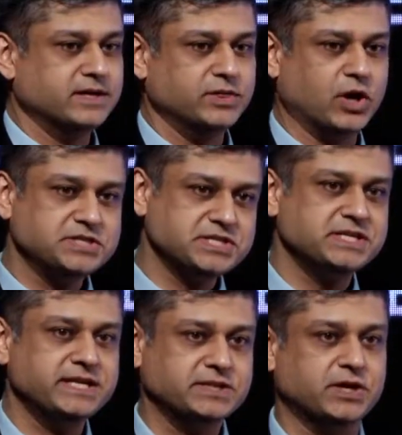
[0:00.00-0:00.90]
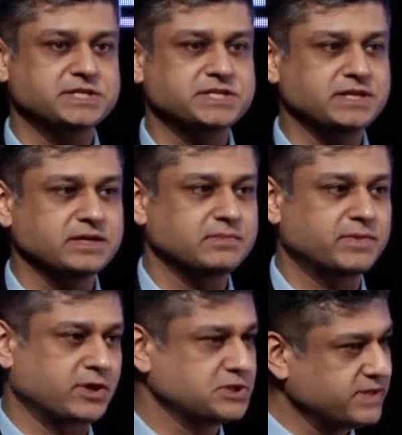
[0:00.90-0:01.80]
not just in technology,
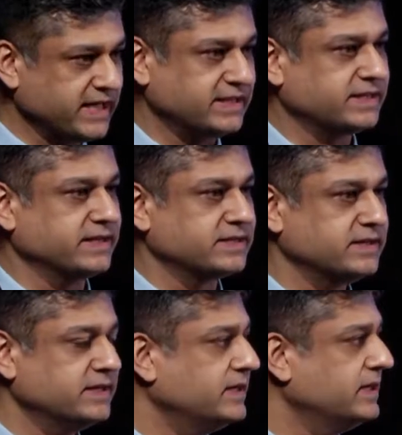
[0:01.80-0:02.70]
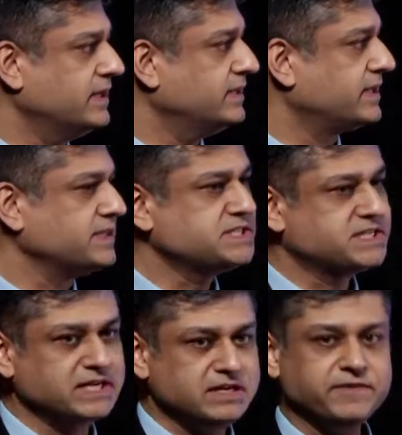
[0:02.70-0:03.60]
but also in healthcare. There are
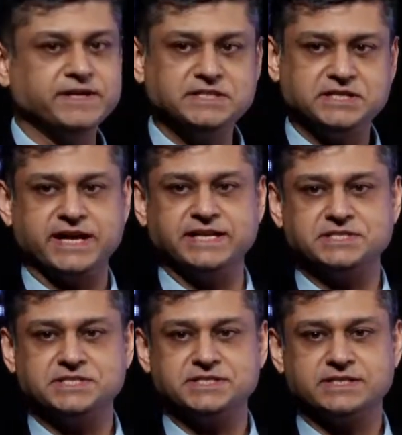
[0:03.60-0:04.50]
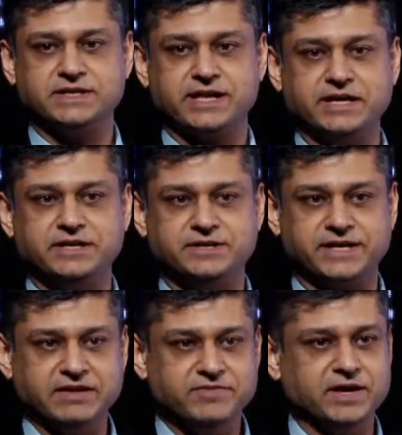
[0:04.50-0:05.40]
significant trends that are
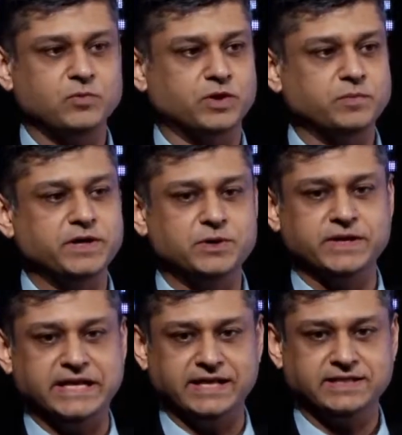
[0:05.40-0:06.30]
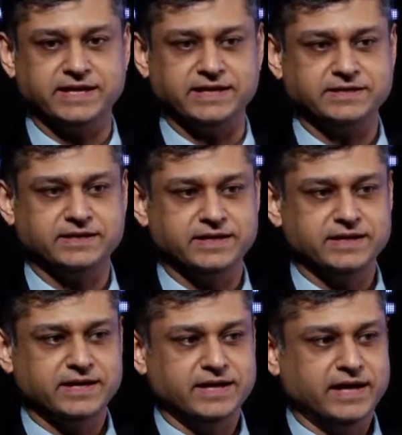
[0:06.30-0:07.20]
driving what we do in healthcare.
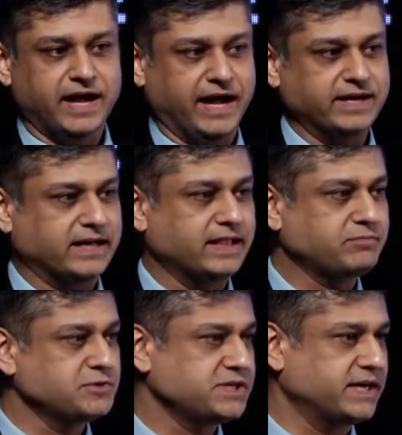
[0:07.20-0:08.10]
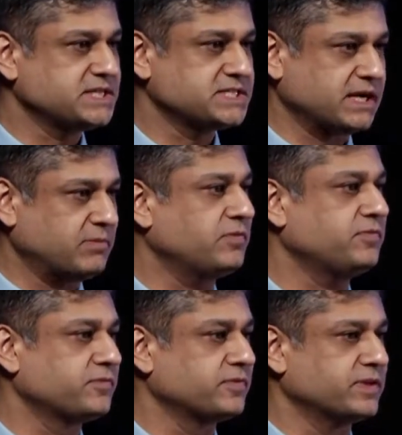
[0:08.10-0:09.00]
And I'd love to share some of
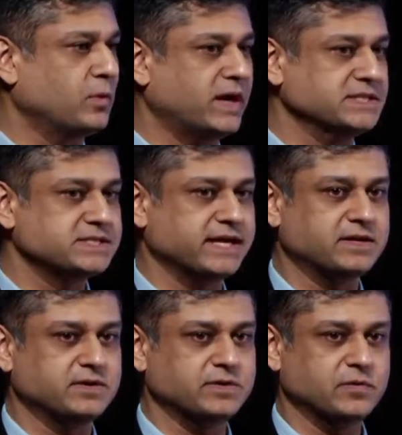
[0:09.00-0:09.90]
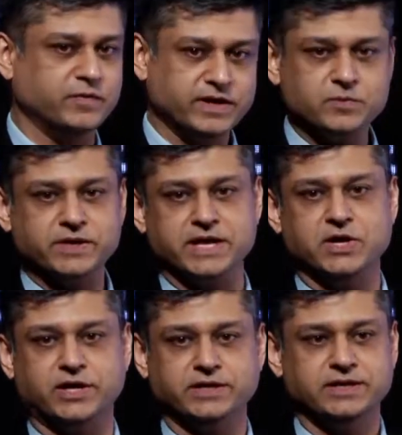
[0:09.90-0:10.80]
the ones that we are working
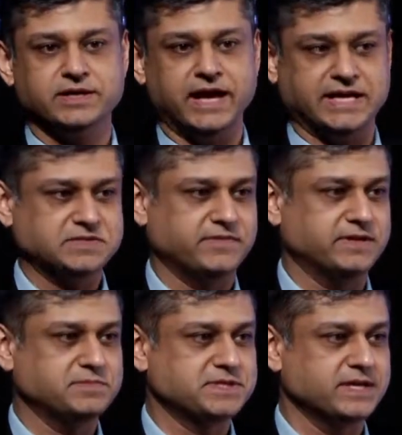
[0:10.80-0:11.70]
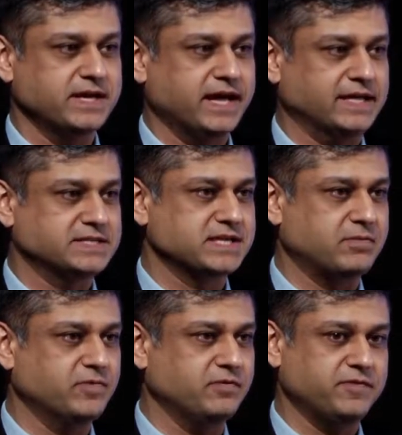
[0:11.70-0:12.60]
on as Philips, and
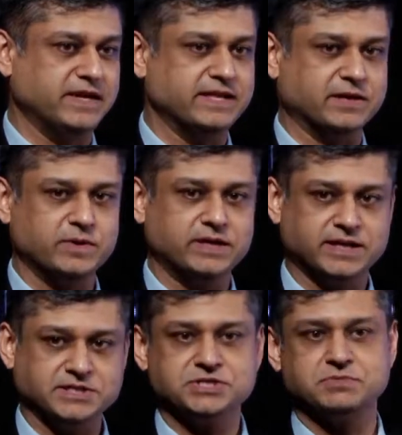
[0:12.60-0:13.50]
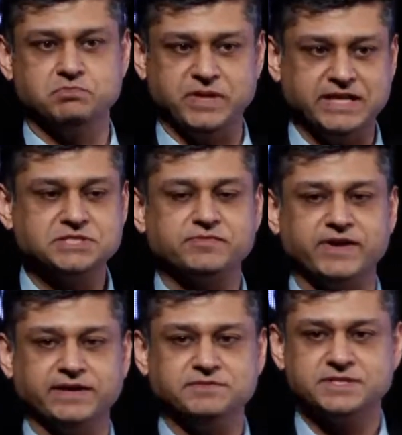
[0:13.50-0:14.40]
some we feel that will touch billions of
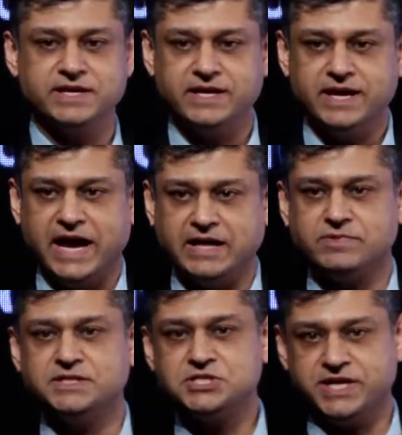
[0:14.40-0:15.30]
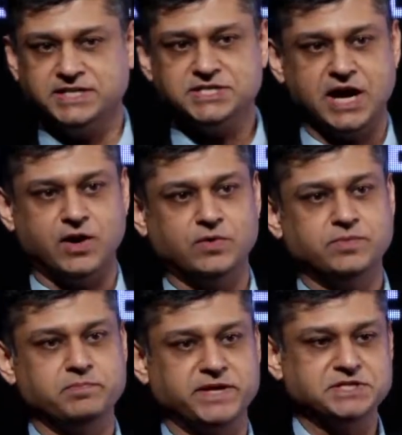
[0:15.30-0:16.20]
lives and will change how
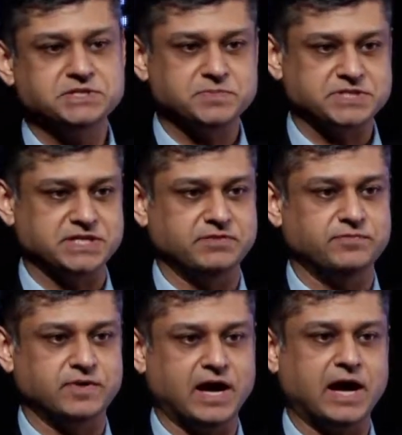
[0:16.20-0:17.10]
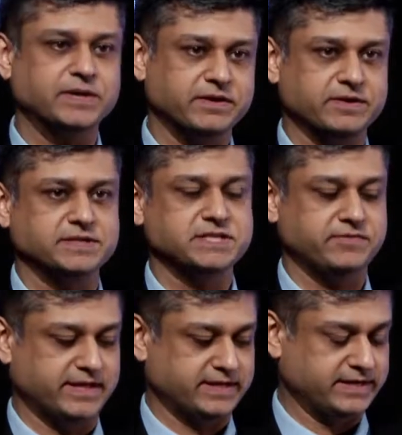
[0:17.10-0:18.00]
patients perceive how they receive
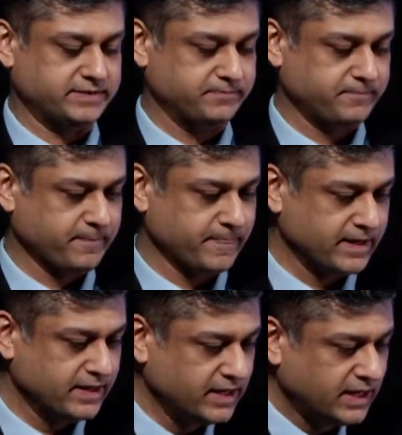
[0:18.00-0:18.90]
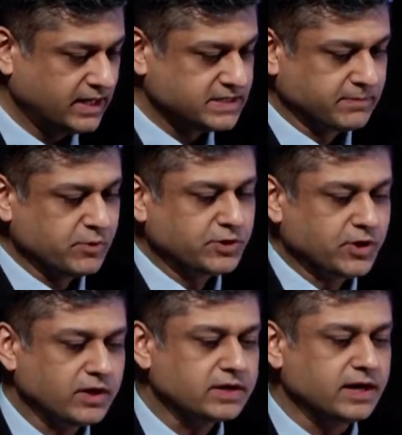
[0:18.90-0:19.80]
healthcare. So I'm going to
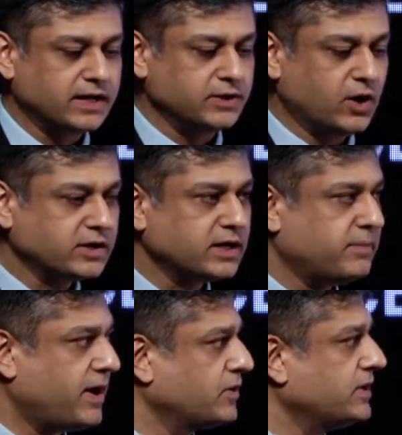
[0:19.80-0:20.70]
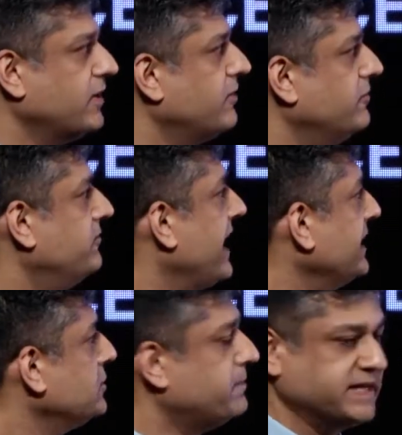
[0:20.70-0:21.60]
talk a lot about
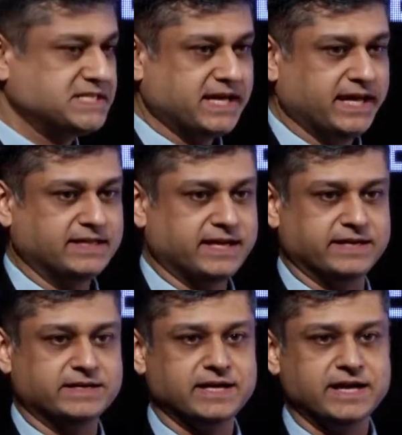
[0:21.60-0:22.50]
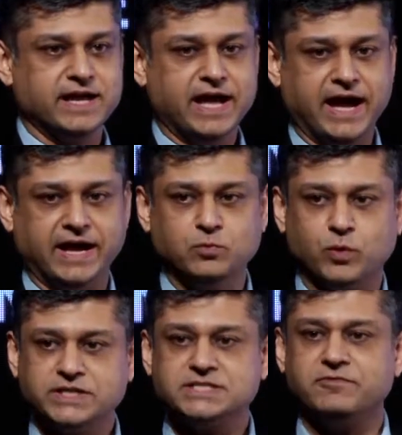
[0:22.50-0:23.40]
value-based healthcare and
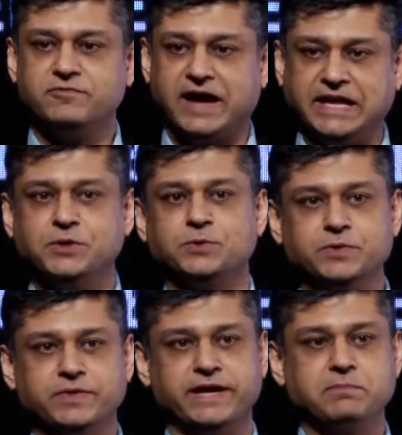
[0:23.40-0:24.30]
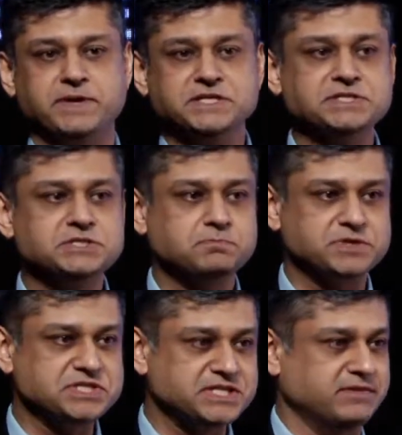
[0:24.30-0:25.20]
what is the value that patients
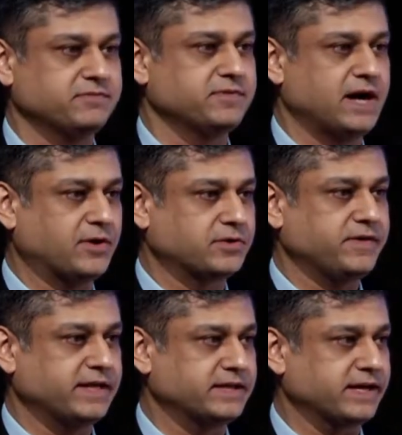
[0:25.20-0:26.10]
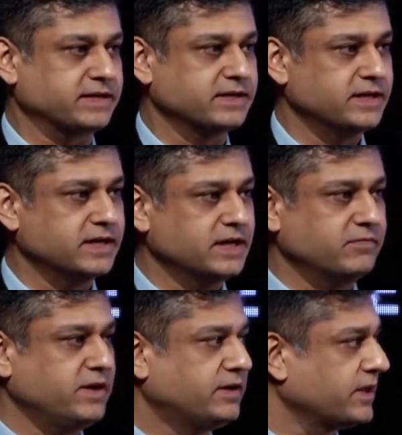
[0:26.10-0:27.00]
perceive out of healthcare.
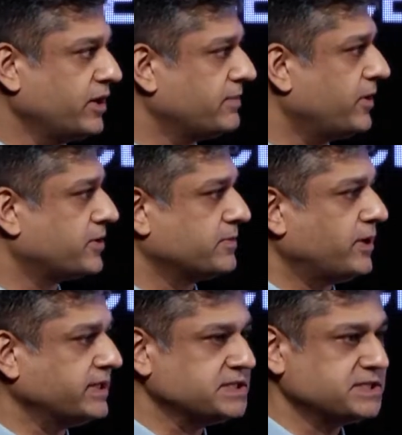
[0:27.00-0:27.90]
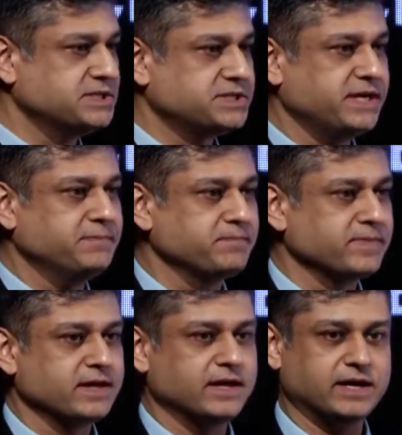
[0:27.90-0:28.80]
We heard a lot about robotic surgery.
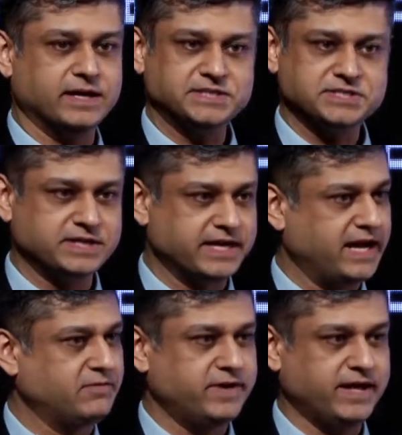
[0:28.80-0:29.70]
It's great.